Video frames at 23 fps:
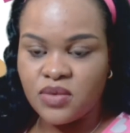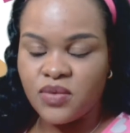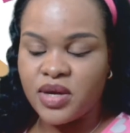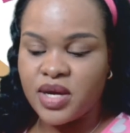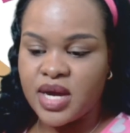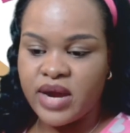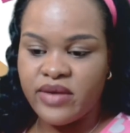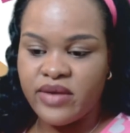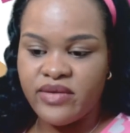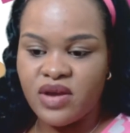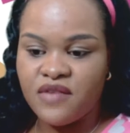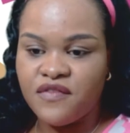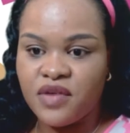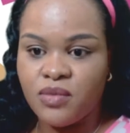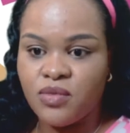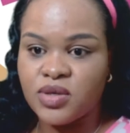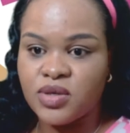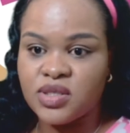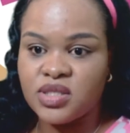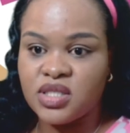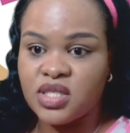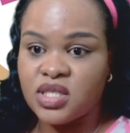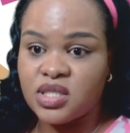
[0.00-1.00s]
where Kyrie FM
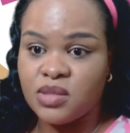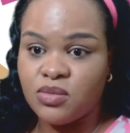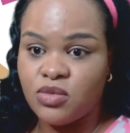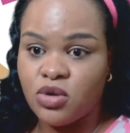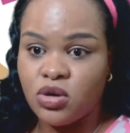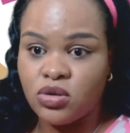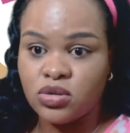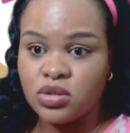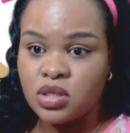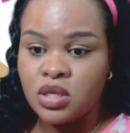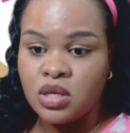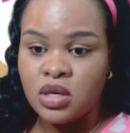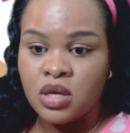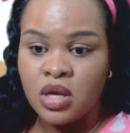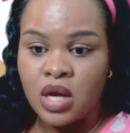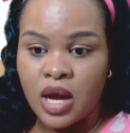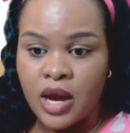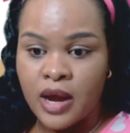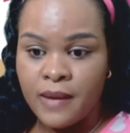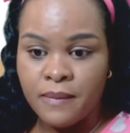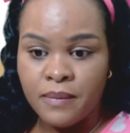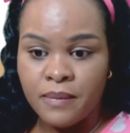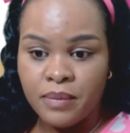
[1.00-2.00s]
was just about
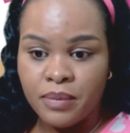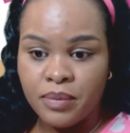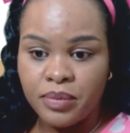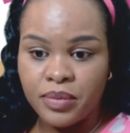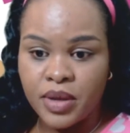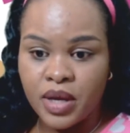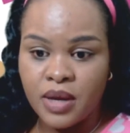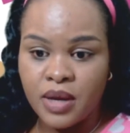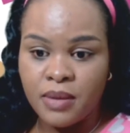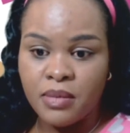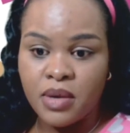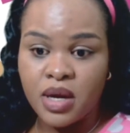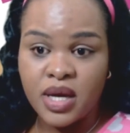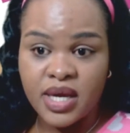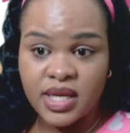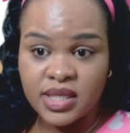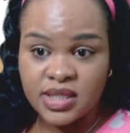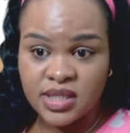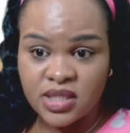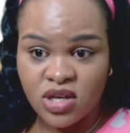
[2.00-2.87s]
against